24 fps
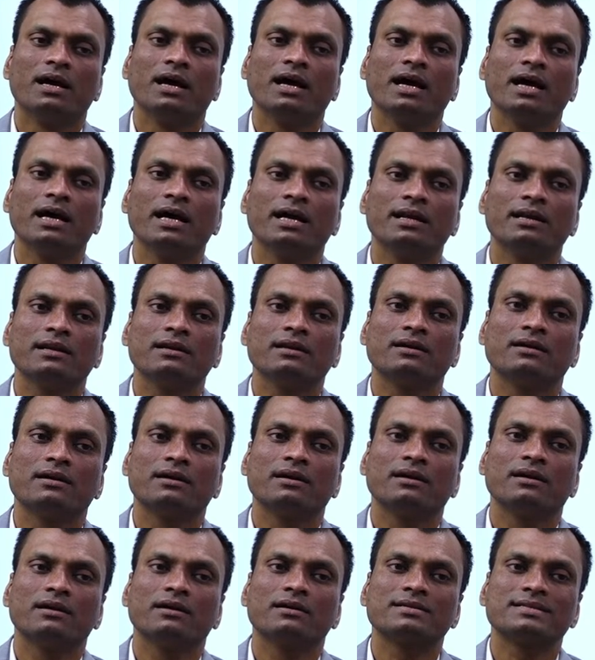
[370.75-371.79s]
And
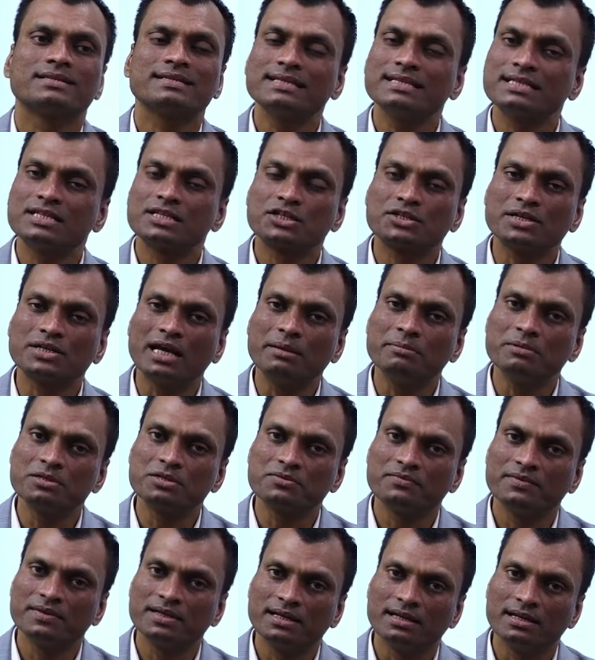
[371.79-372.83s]
since time is
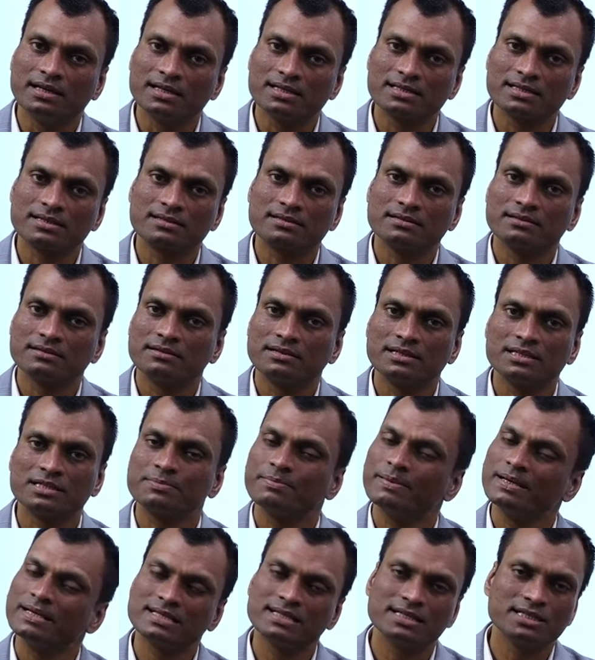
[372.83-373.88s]
very less,
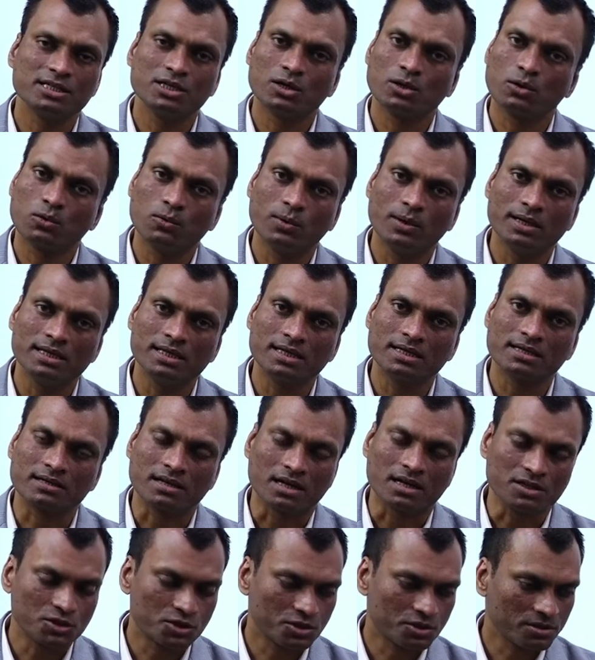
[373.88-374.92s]
space is equally
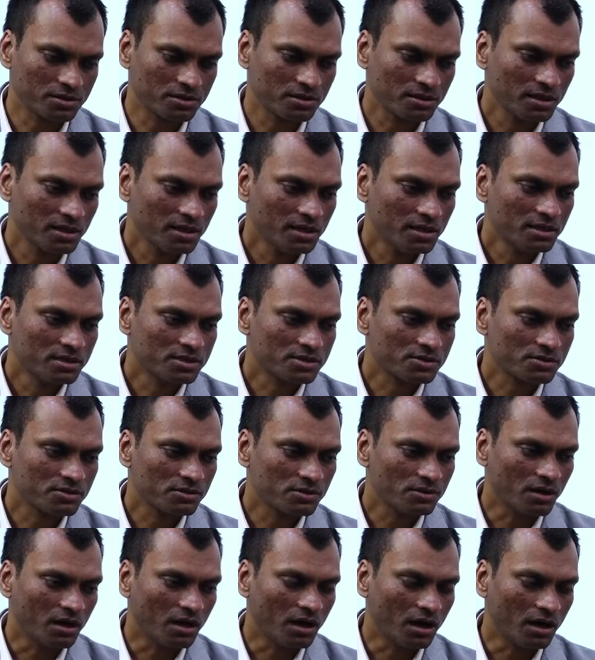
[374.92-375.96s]
crunched,
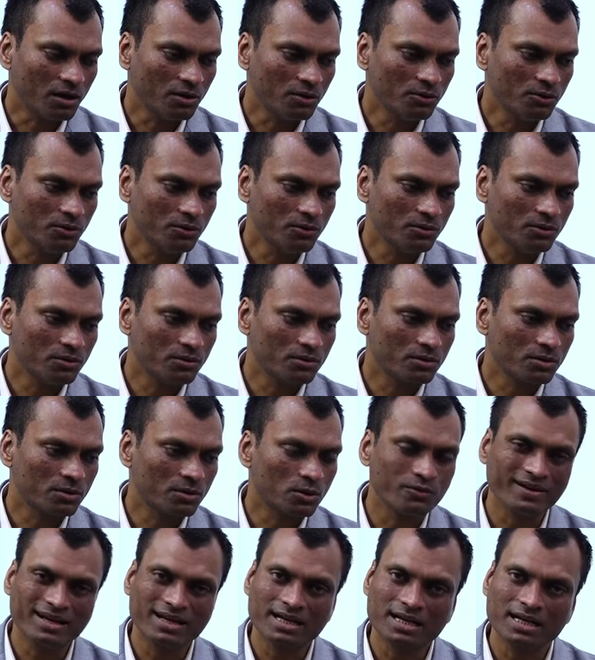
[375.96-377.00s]
so how
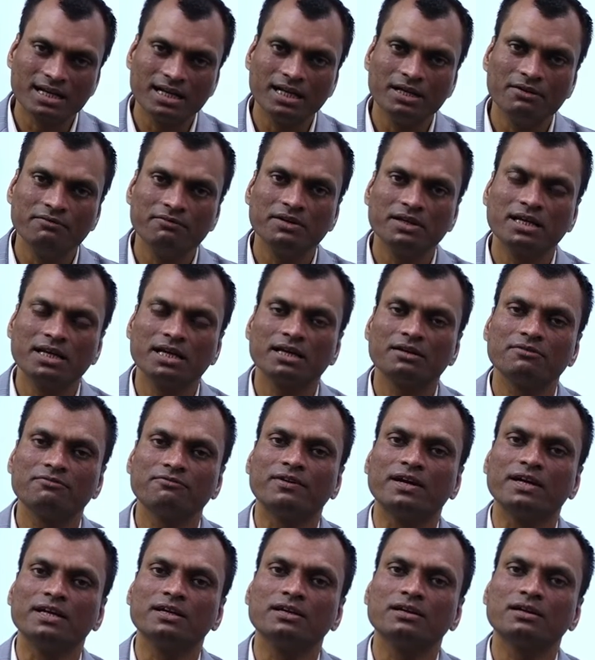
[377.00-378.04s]
quickly we can
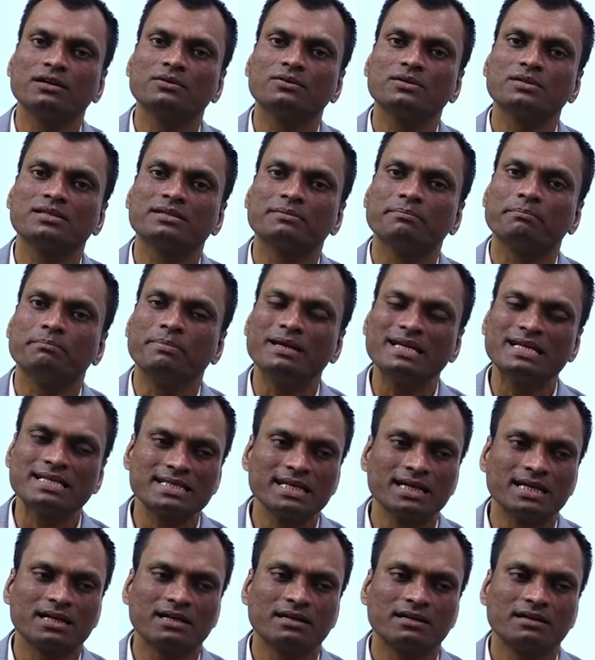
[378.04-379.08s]
find out the
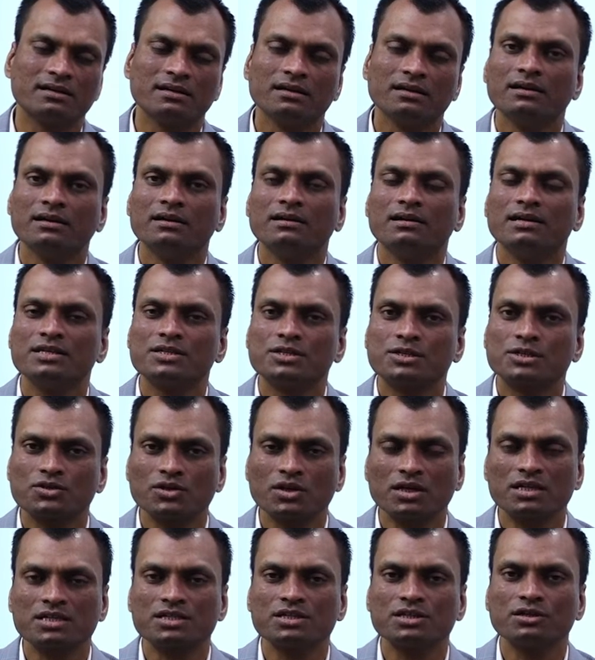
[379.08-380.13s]
basic
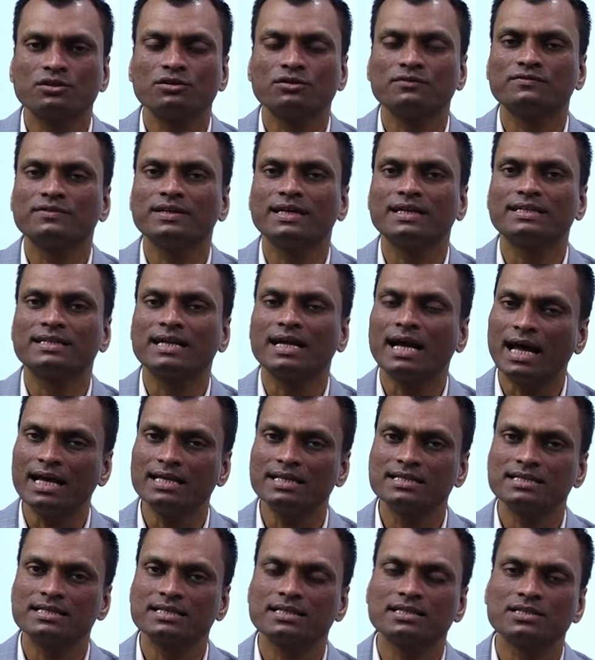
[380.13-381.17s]
structure of that
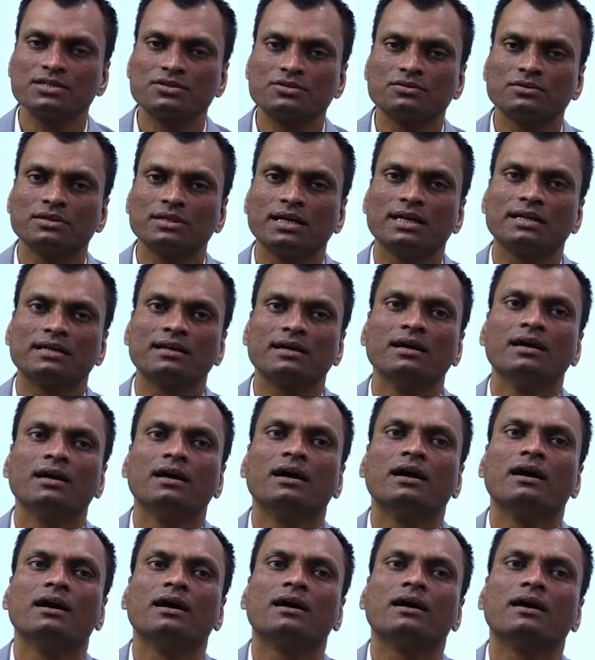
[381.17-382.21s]
answer so that
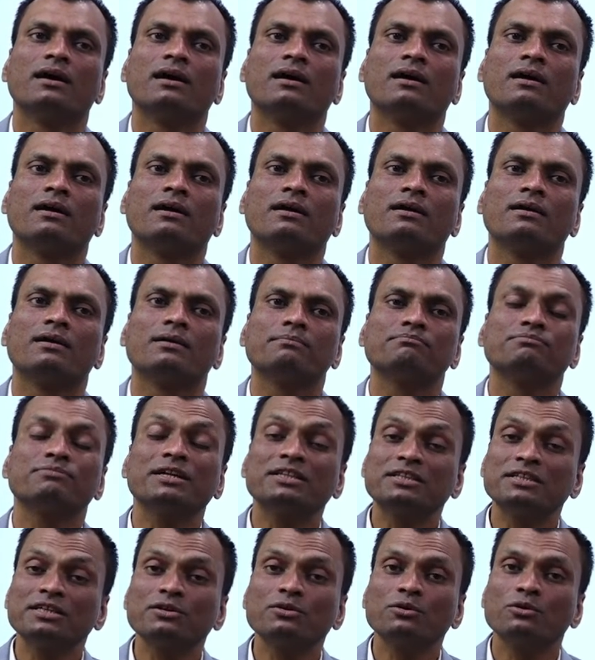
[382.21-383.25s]

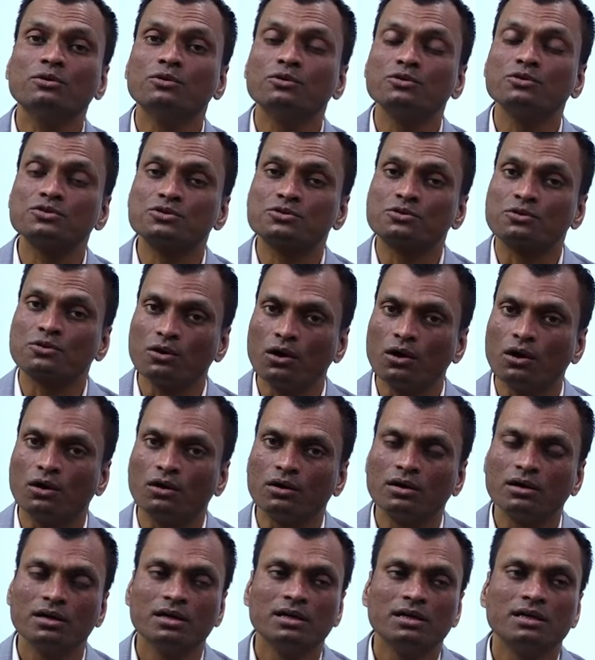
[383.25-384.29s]
nothing goes
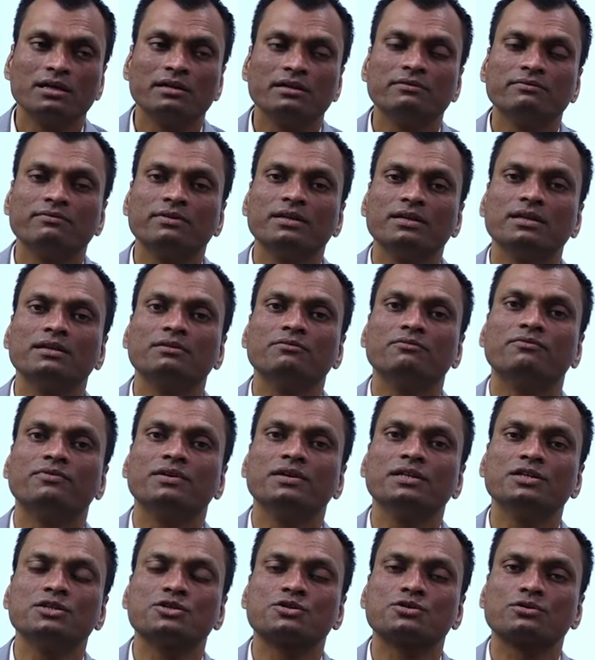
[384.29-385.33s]
wrong even in
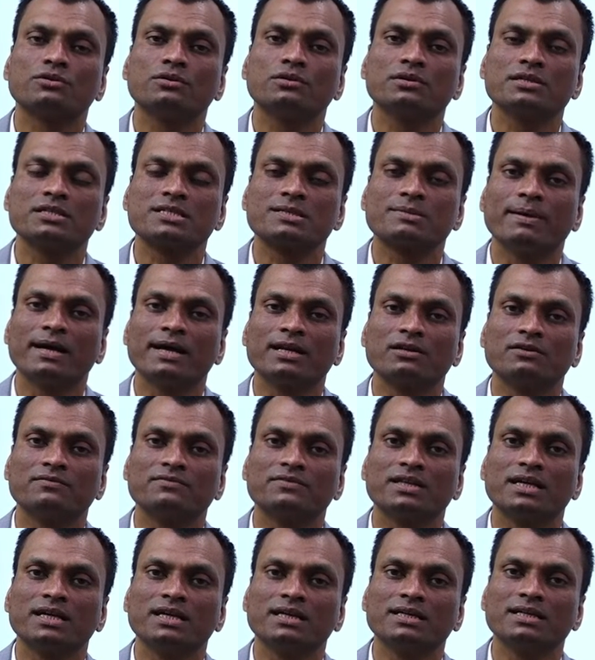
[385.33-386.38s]
very short span of
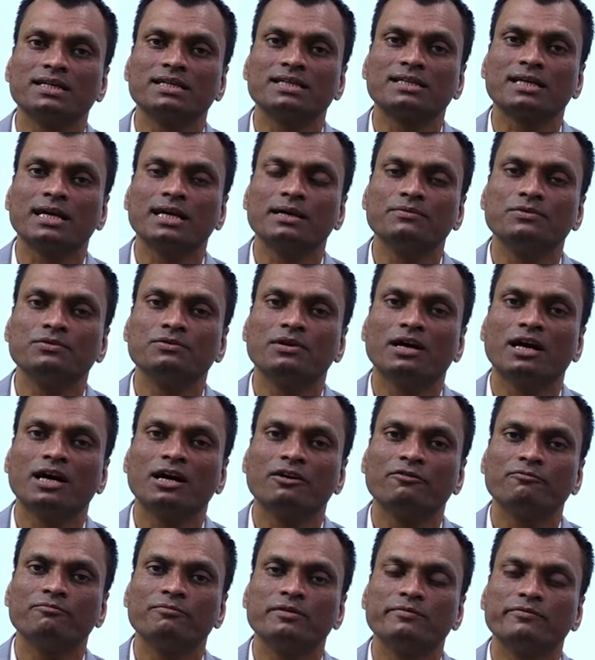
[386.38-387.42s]
thinking time you
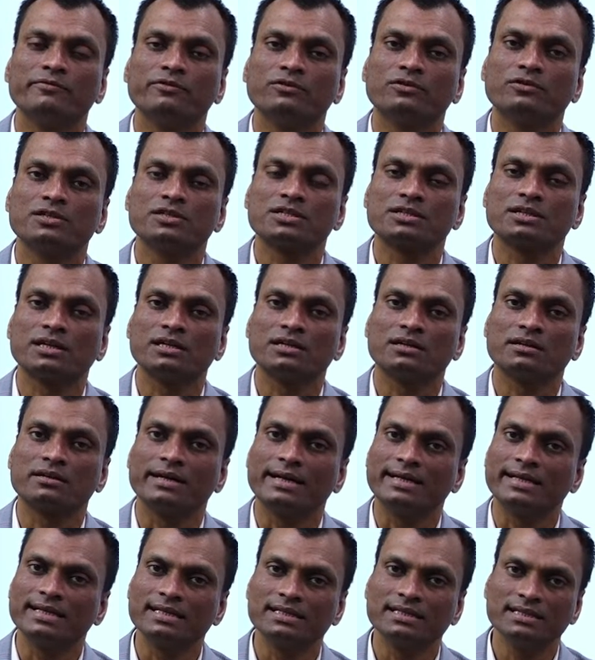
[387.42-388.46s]
have before you start
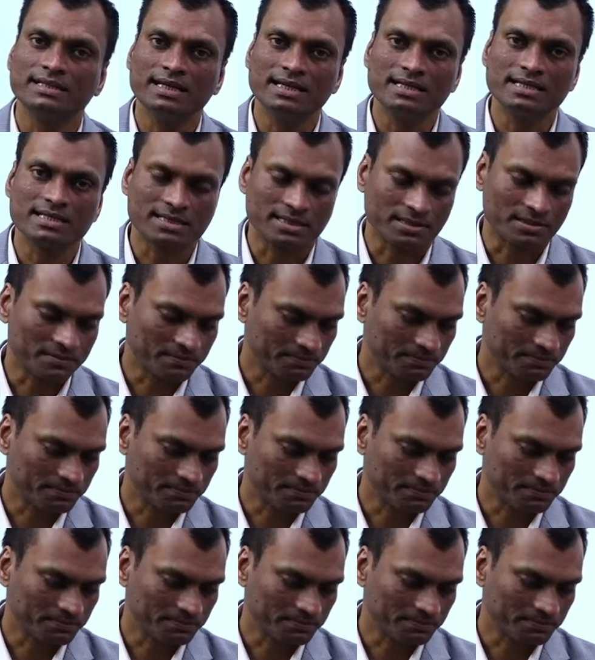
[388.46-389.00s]
writing the answer.